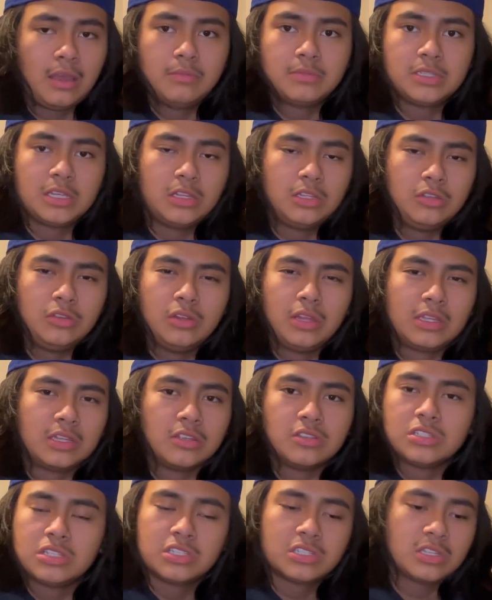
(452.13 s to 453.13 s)
I'm telling you, like
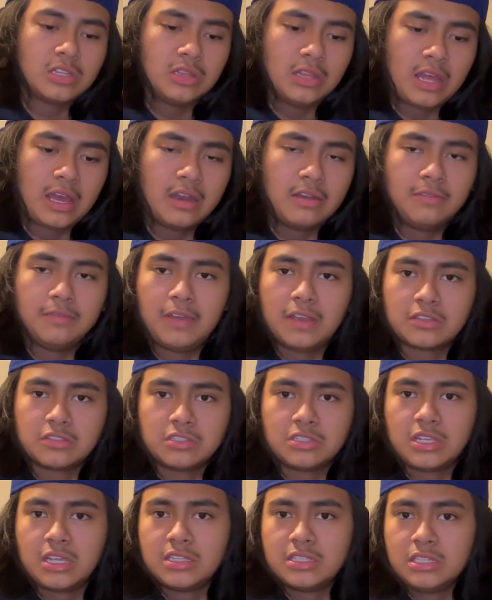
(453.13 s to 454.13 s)
there's just a lot of
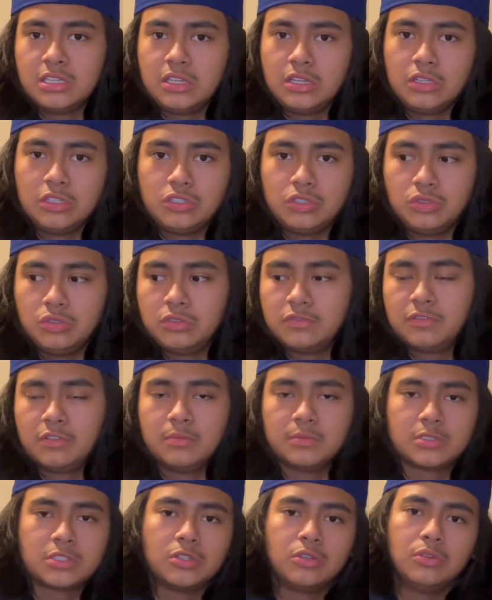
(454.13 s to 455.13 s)
exercise that you could choose
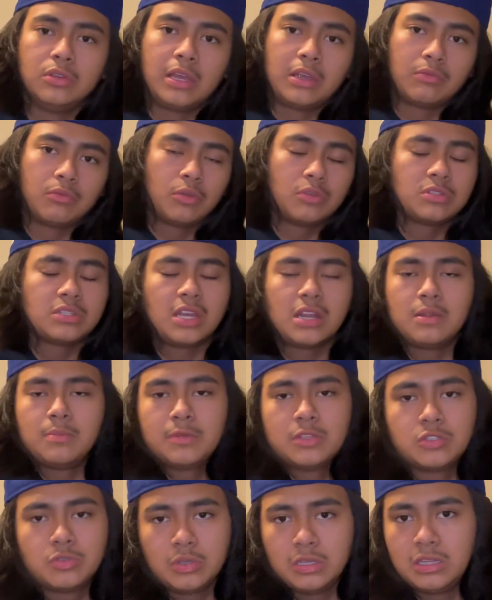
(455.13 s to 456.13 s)
from. So like rotating
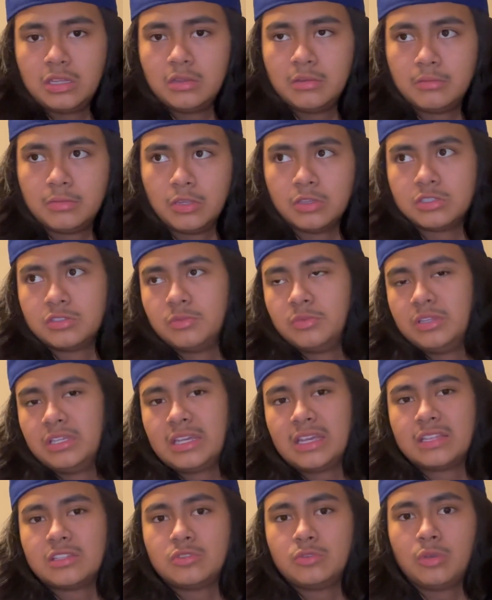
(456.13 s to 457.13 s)
between them doesn't really
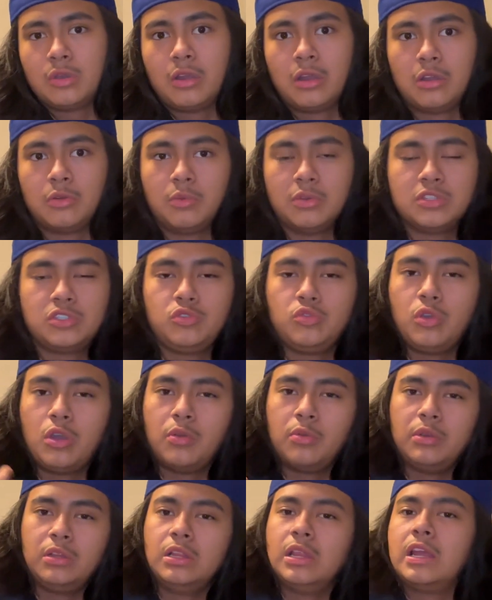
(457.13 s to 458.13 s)
get too hard once you
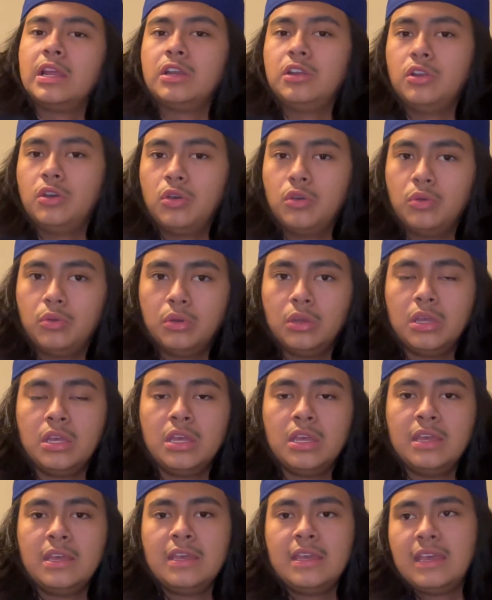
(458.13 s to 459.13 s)
already like know
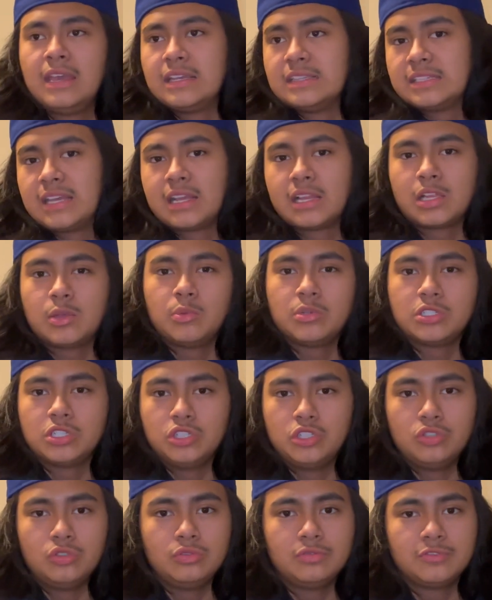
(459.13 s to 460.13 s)
exactly what to
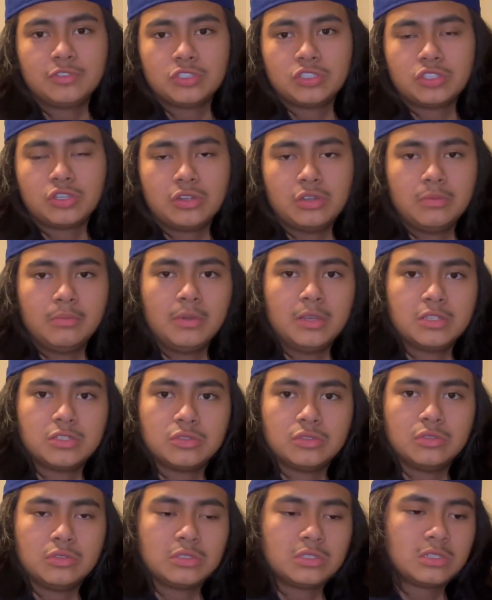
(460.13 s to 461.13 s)
do for certain
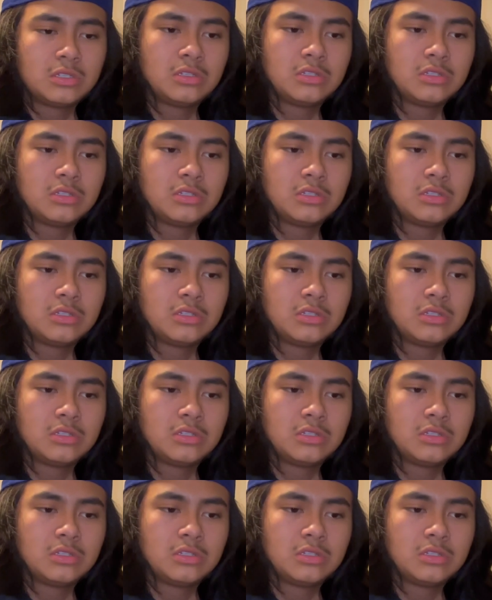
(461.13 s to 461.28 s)
muscles.